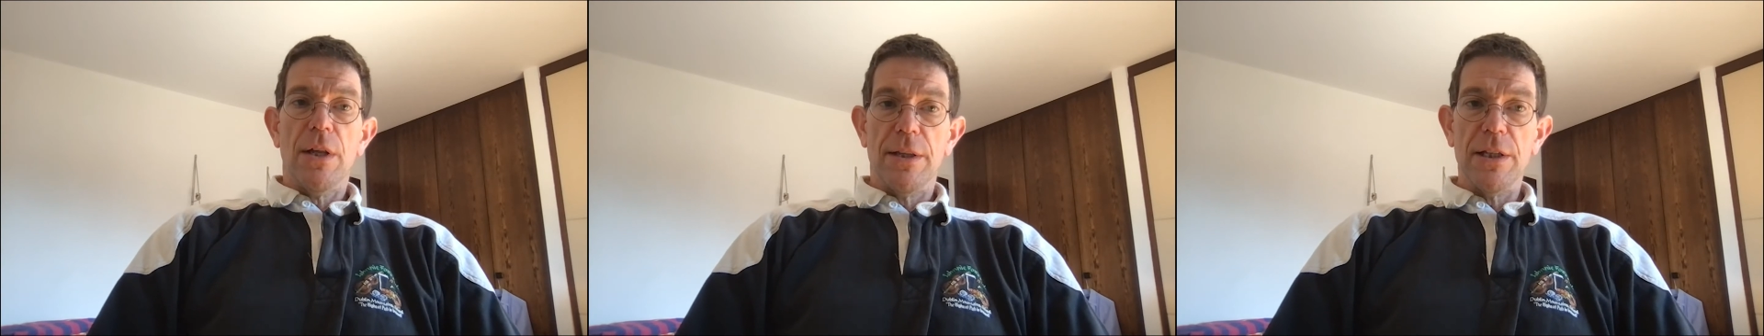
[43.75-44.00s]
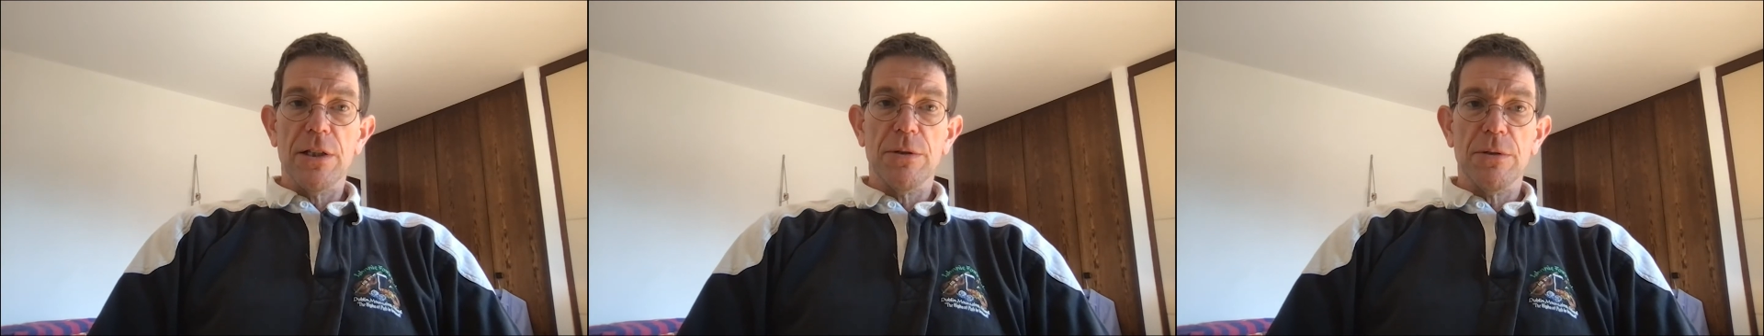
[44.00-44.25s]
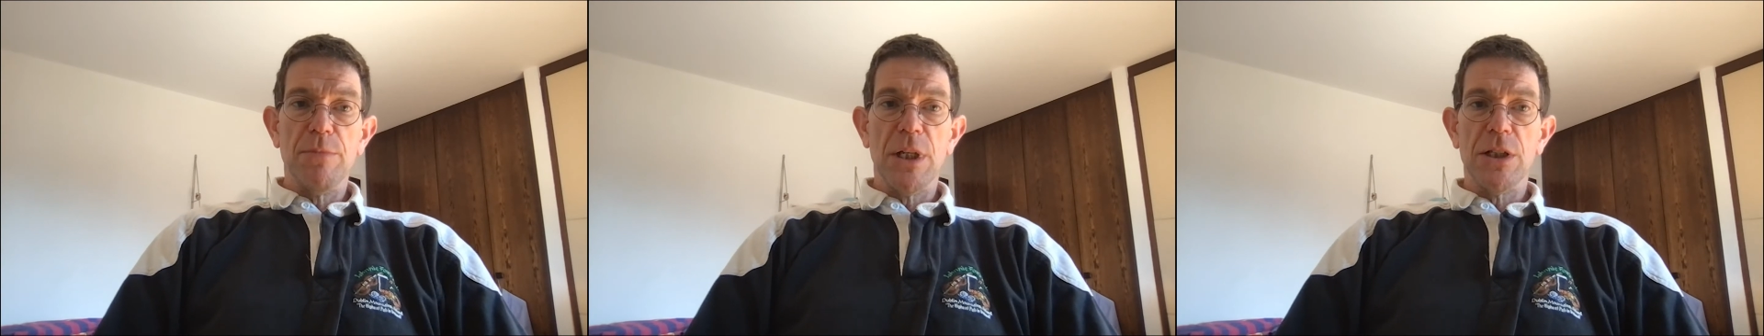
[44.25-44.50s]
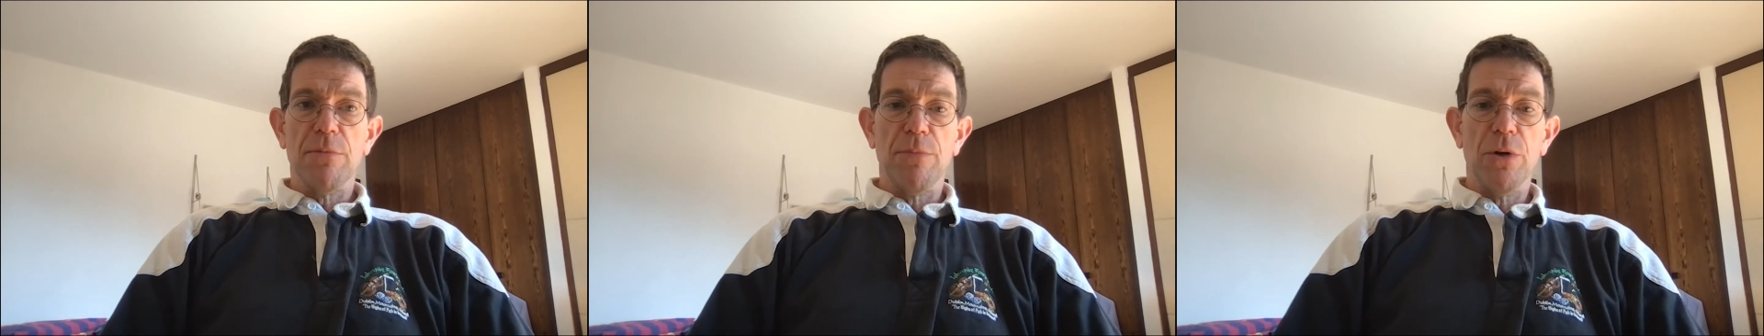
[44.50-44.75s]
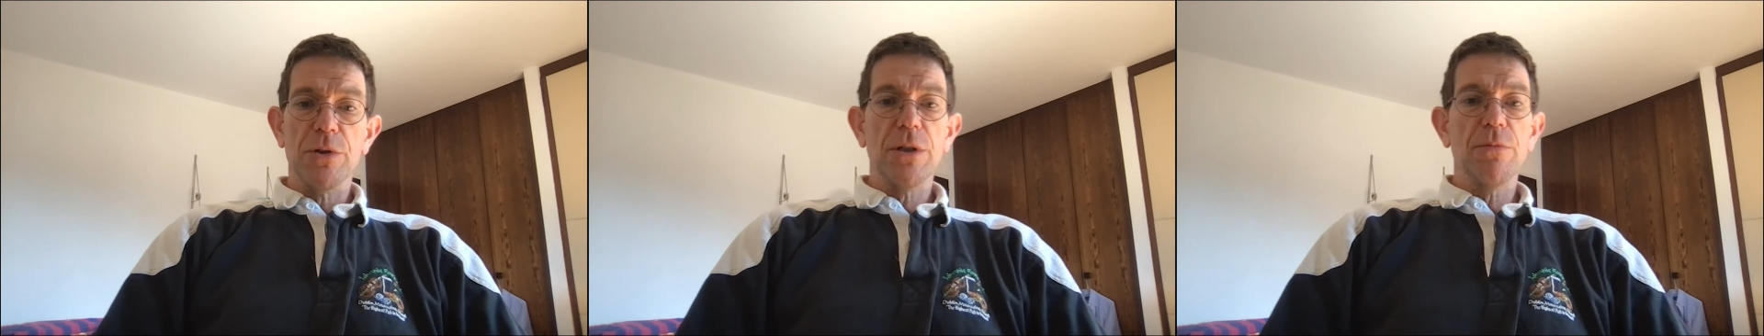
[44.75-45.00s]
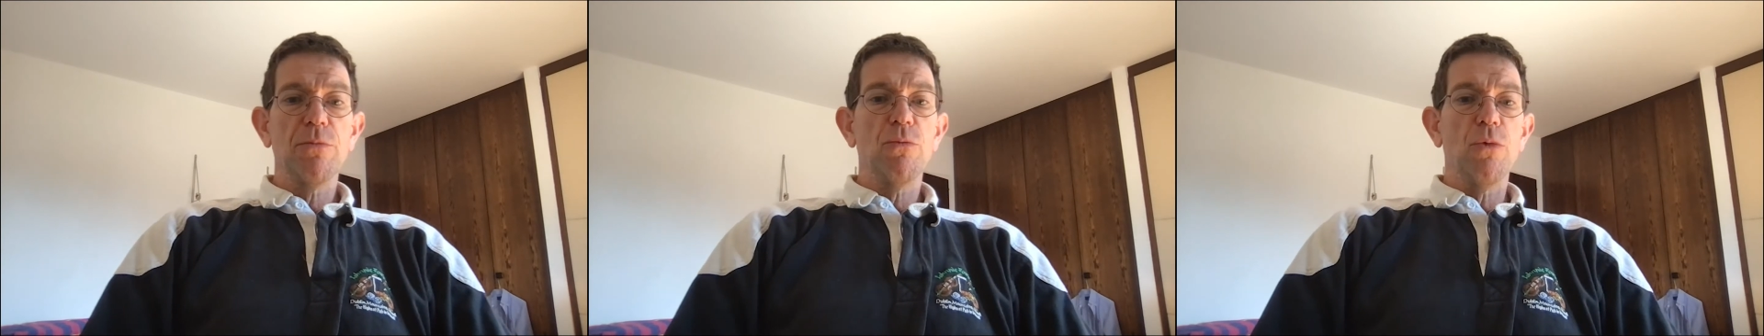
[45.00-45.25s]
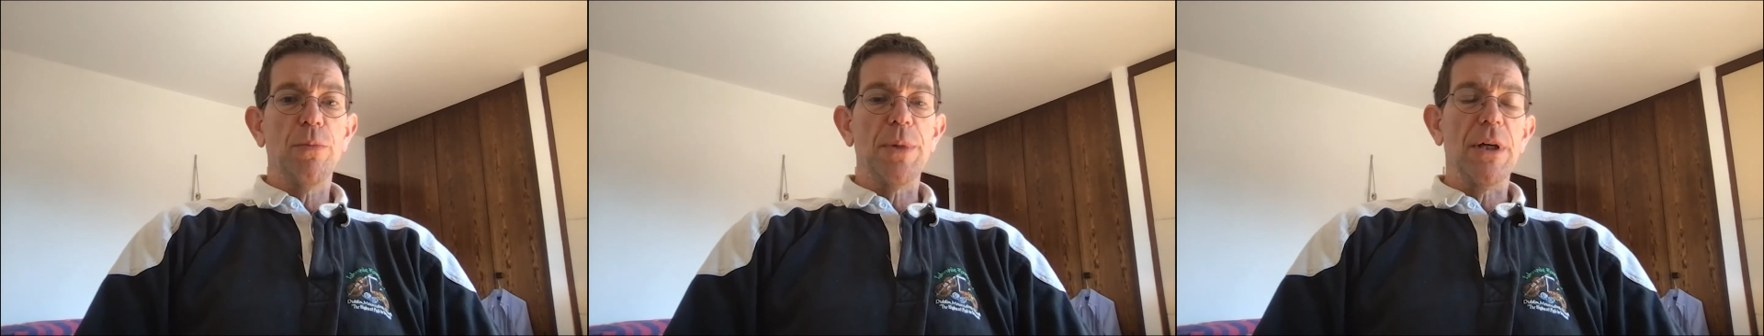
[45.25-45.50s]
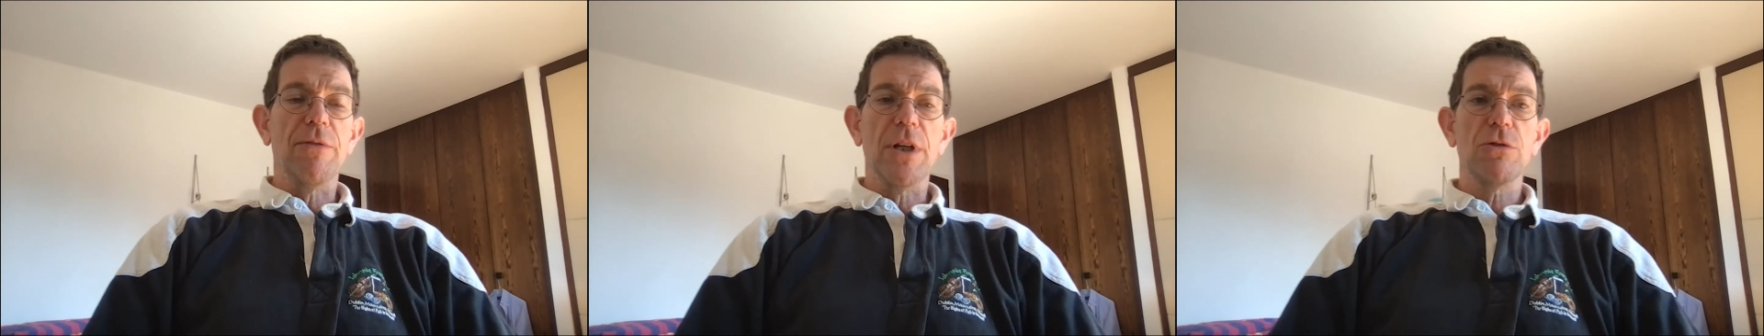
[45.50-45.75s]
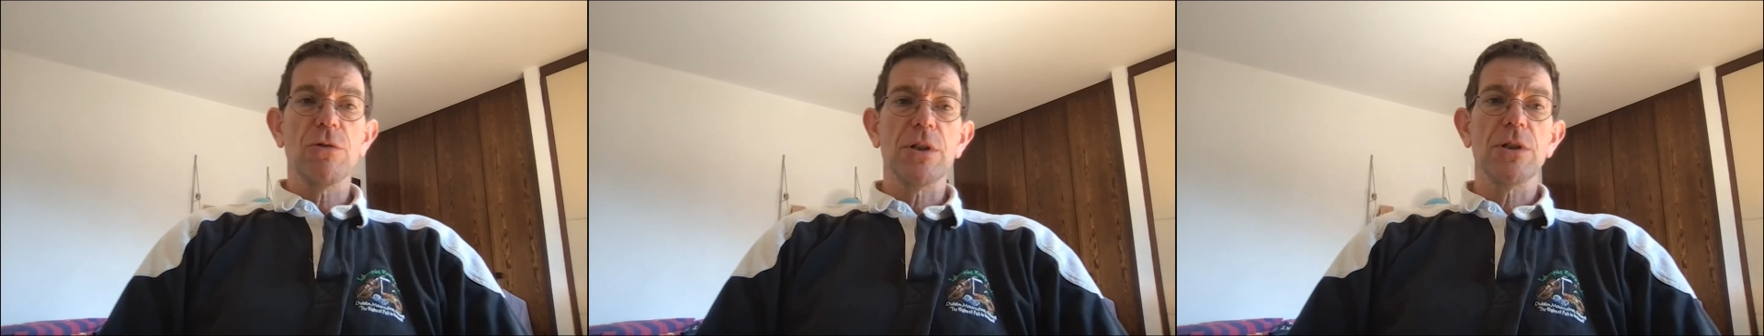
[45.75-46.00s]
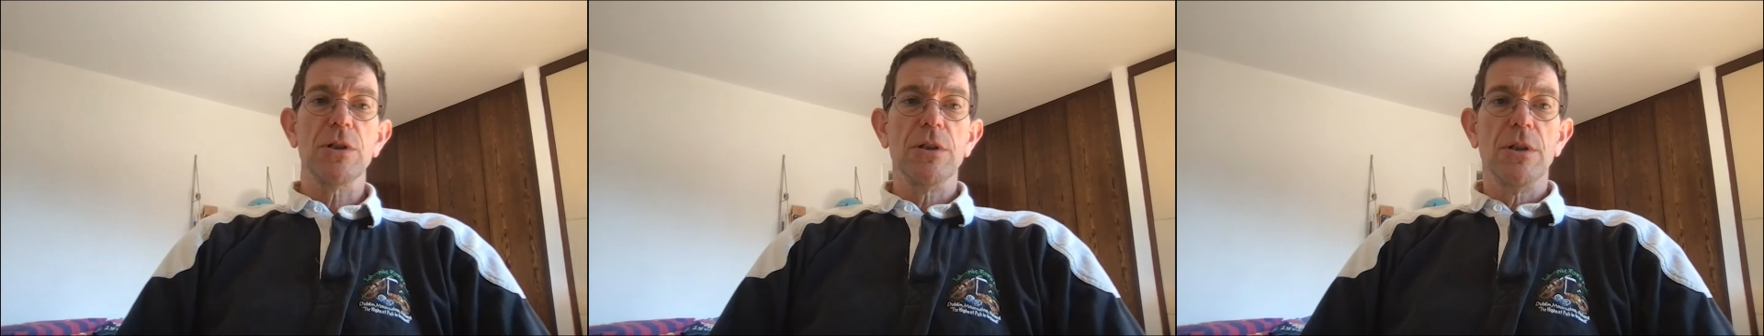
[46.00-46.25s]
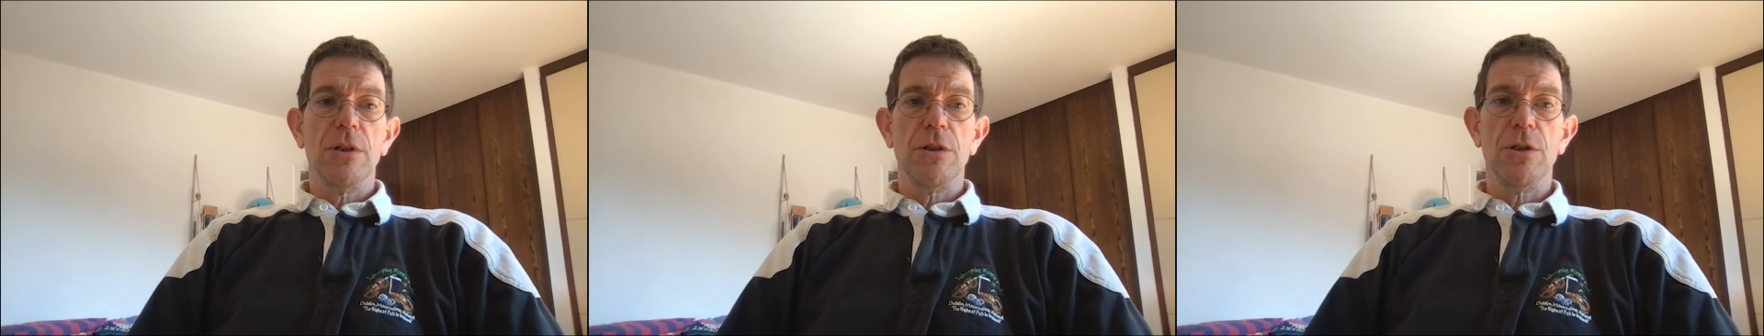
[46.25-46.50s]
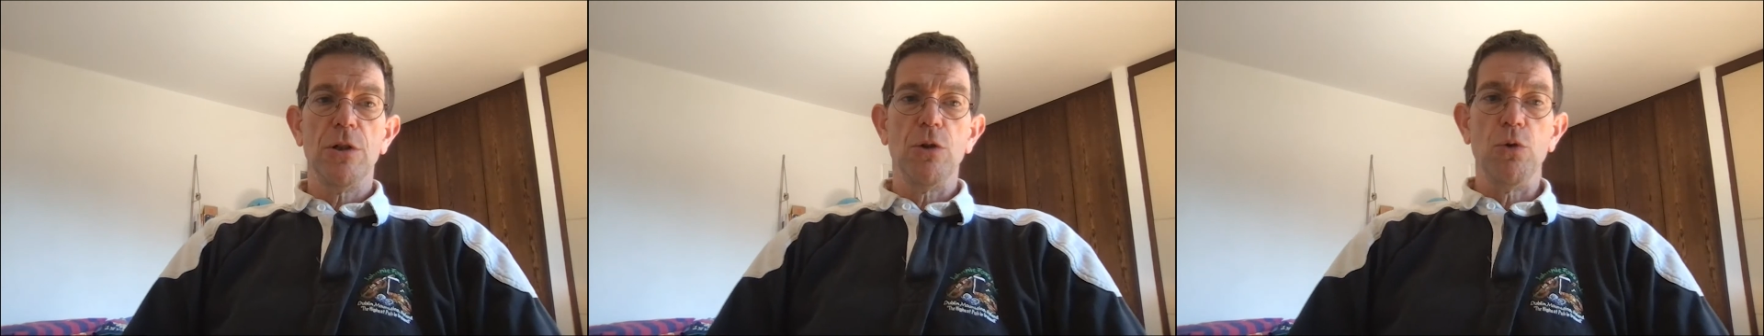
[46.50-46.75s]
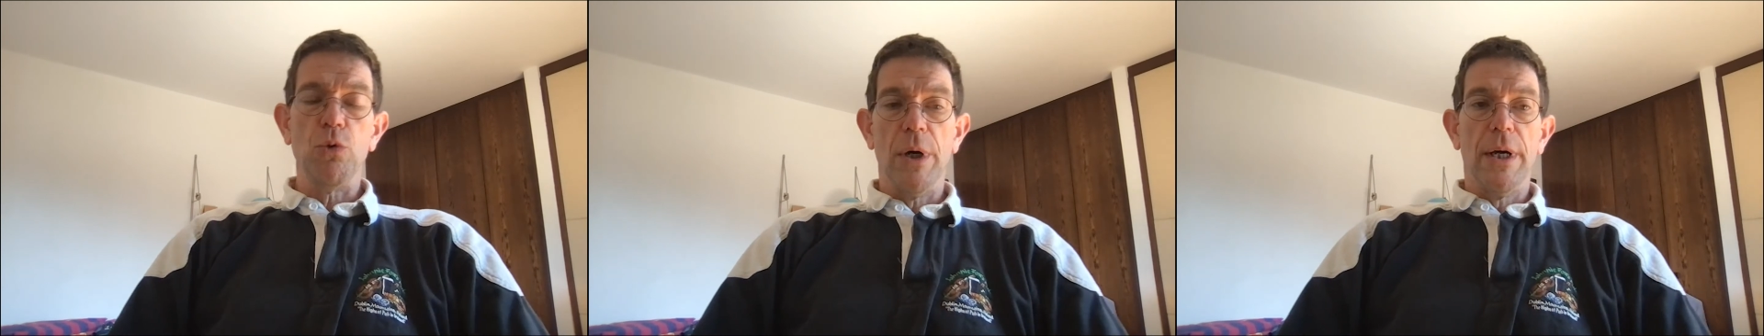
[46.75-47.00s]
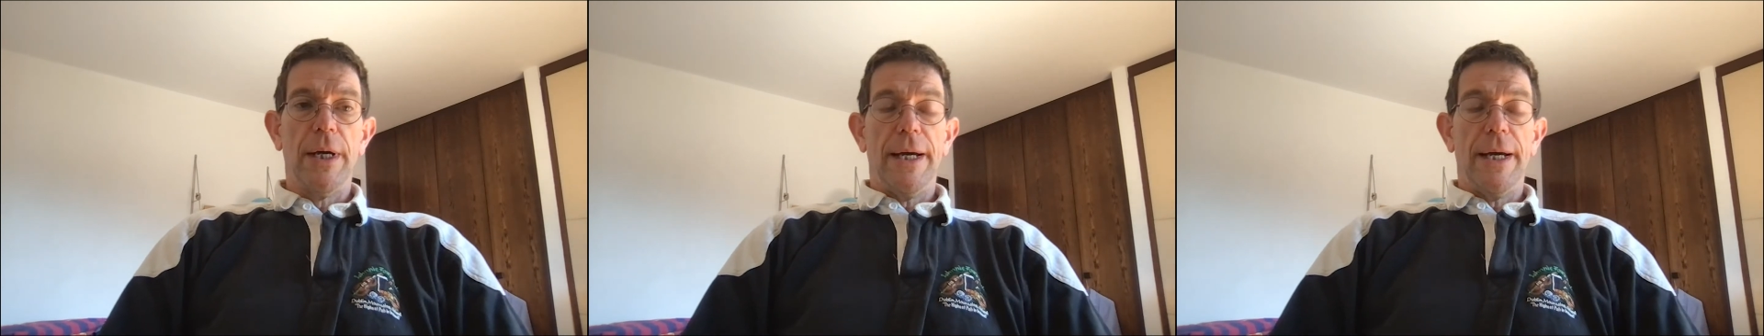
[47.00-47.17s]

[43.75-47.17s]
This mini symposium will be of interest to